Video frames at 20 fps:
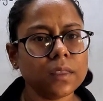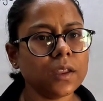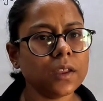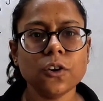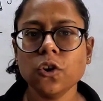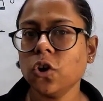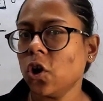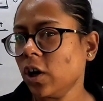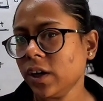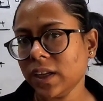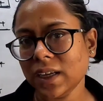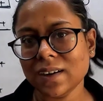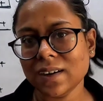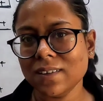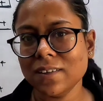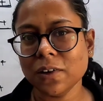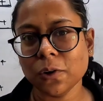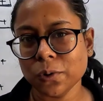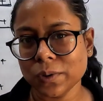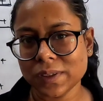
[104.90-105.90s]
they do not
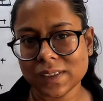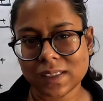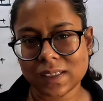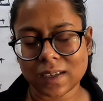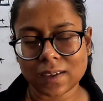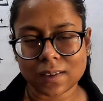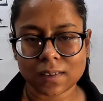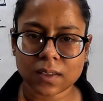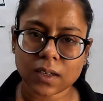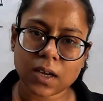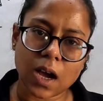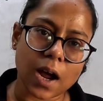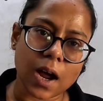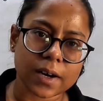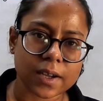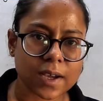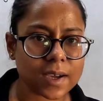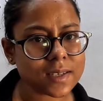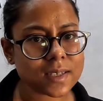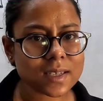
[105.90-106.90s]
eat the whole thing. The
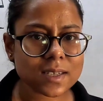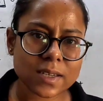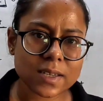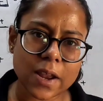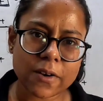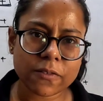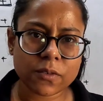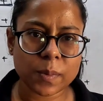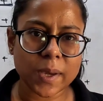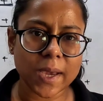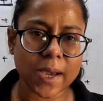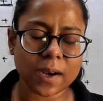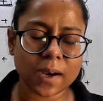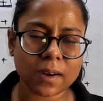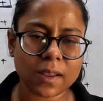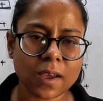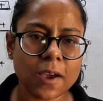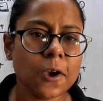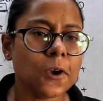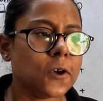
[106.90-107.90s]
carcass is left
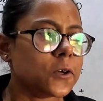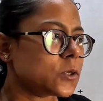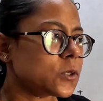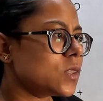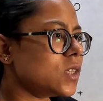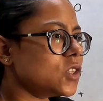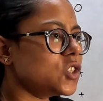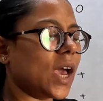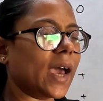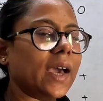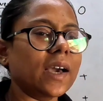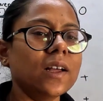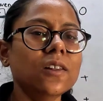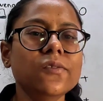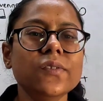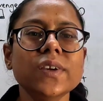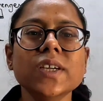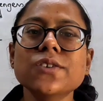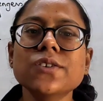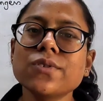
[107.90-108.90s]
behind. So the jackal
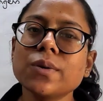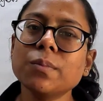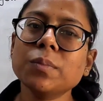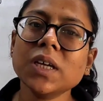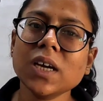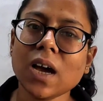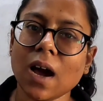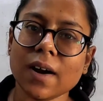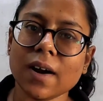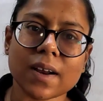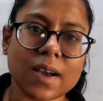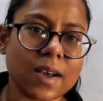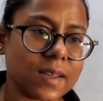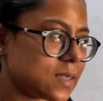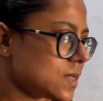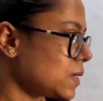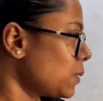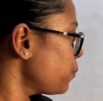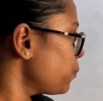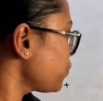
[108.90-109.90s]
feeds from the
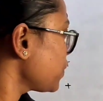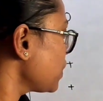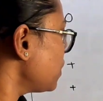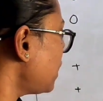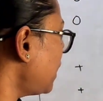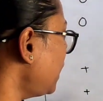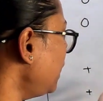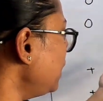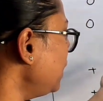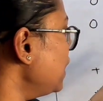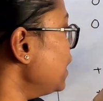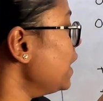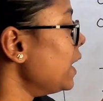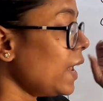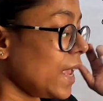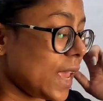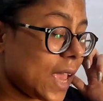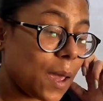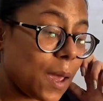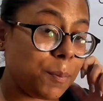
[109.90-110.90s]
carcass, right?
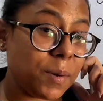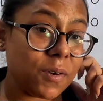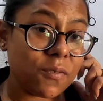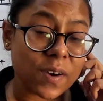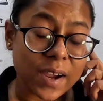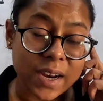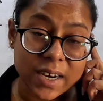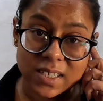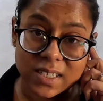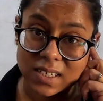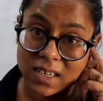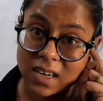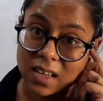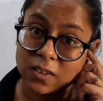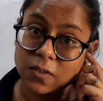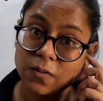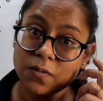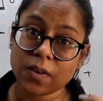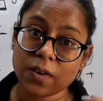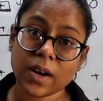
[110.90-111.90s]
Epiphytes,
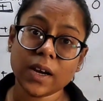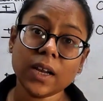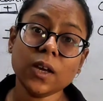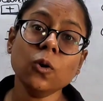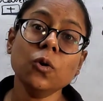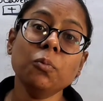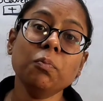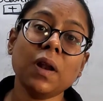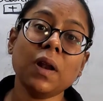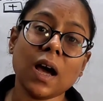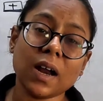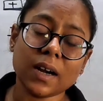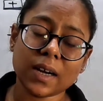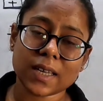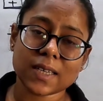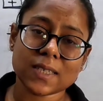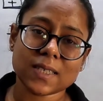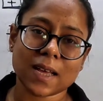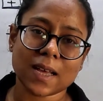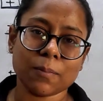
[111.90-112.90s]
another very good plant
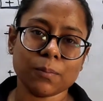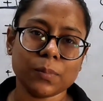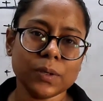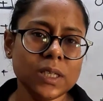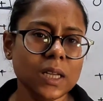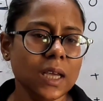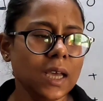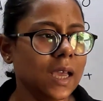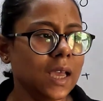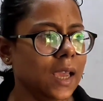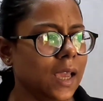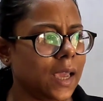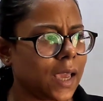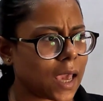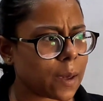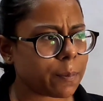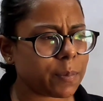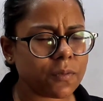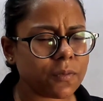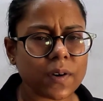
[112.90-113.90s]
example.
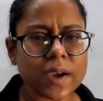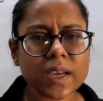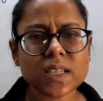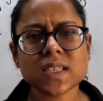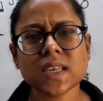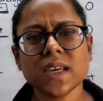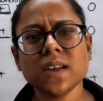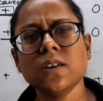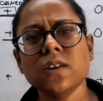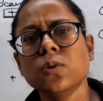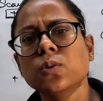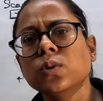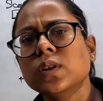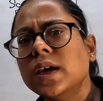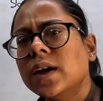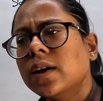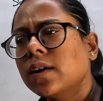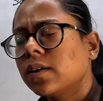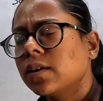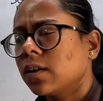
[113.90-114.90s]
Epiphytes can do
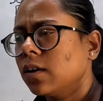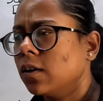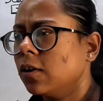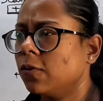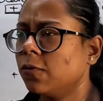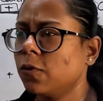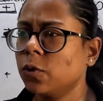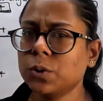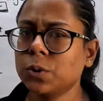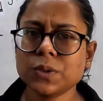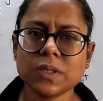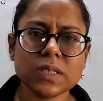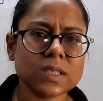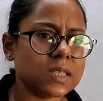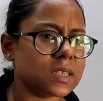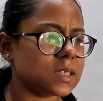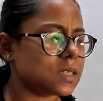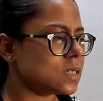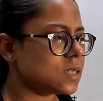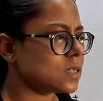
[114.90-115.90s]
their
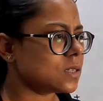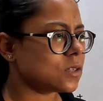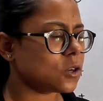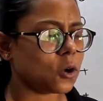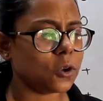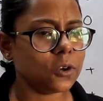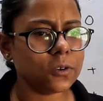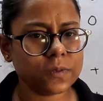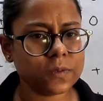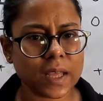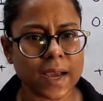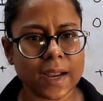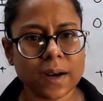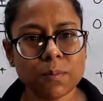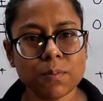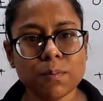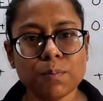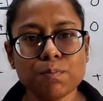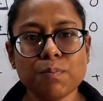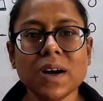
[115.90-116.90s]
photosynthesis and all of
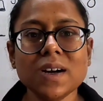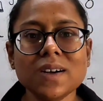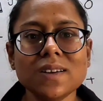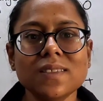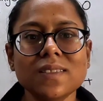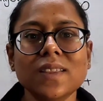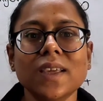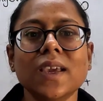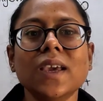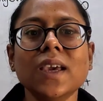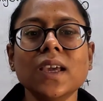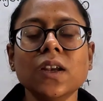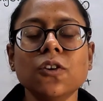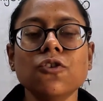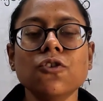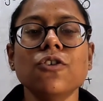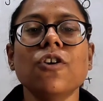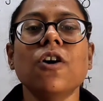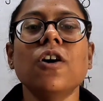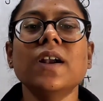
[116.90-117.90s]
that, but they
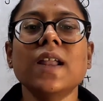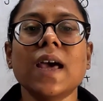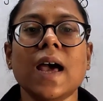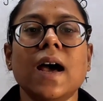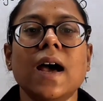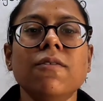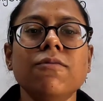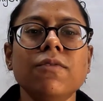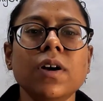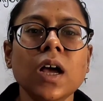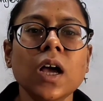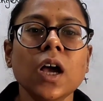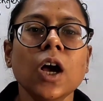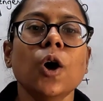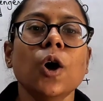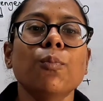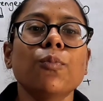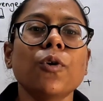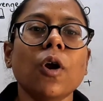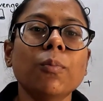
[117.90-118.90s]
do not have
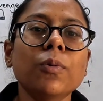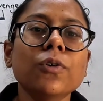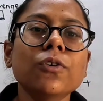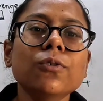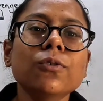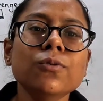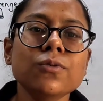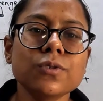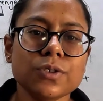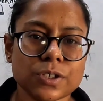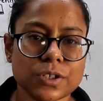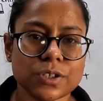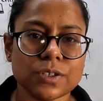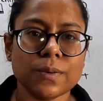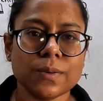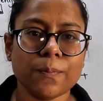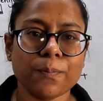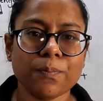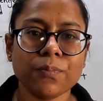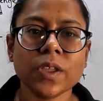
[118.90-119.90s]
proper
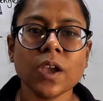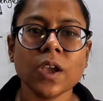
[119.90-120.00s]
roots